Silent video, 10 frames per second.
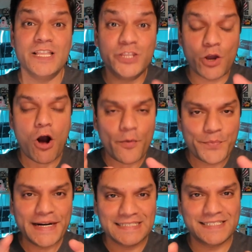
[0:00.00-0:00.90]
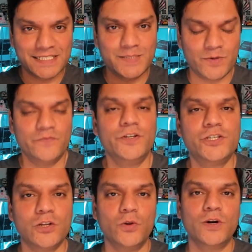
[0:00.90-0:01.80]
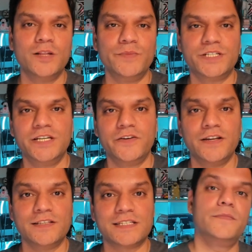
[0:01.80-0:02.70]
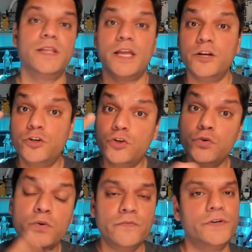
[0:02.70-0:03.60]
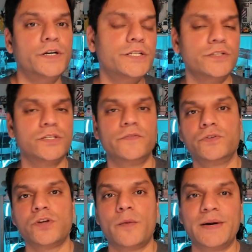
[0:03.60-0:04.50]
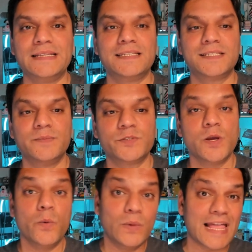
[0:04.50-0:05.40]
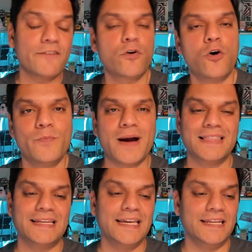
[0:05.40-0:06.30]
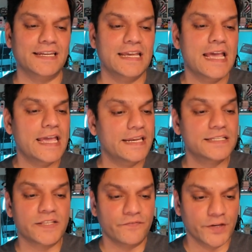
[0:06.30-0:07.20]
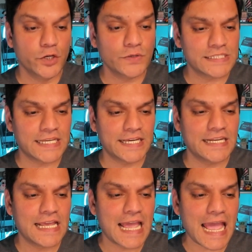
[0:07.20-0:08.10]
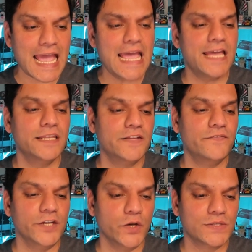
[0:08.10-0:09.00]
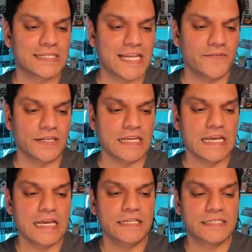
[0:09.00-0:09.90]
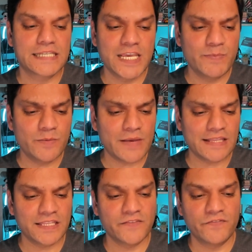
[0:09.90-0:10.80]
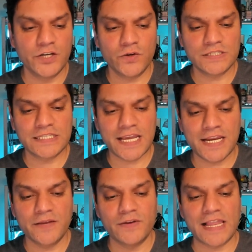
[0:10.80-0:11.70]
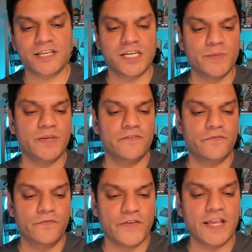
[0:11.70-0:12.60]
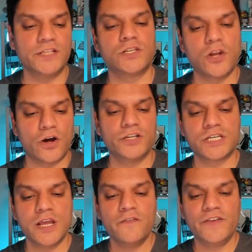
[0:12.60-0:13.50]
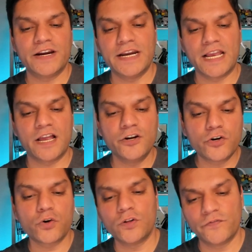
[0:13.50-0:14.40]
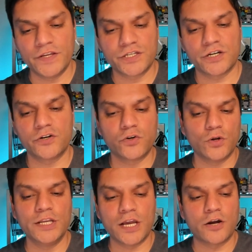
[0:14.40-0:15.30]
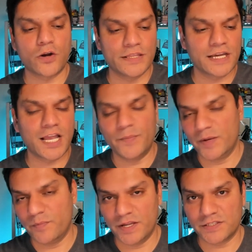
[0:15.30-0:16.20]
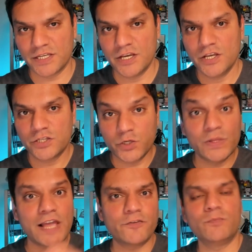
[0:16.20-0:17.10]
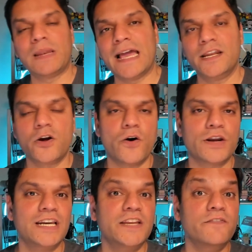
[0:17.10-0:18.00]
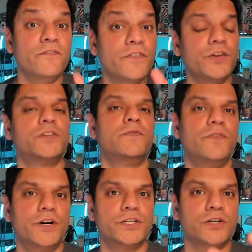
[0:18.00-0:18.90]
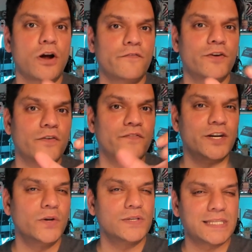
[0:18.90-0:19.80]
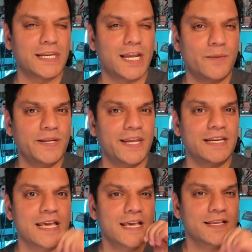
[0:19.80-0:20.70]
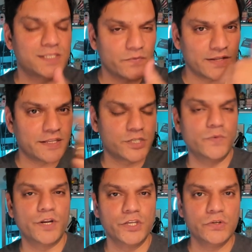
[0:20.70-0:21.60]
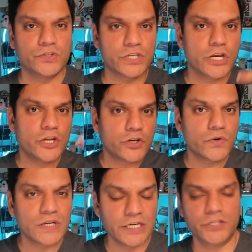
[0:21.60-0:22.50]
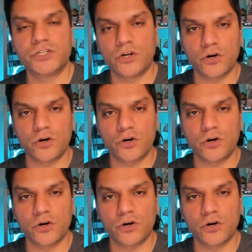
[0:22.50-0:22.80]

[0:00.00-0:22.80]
the operating system on which your local machine runs. And two versions of those operating systems will have Copilot in it. It is the Windows 10 and the Windows 11. Just keep in mind that the Windows 10 will actually be phased launch via a control feature rolling out on the coming months. So you'll have to plan accordingly which version of your Windows 10 update is the one that you want to use to release your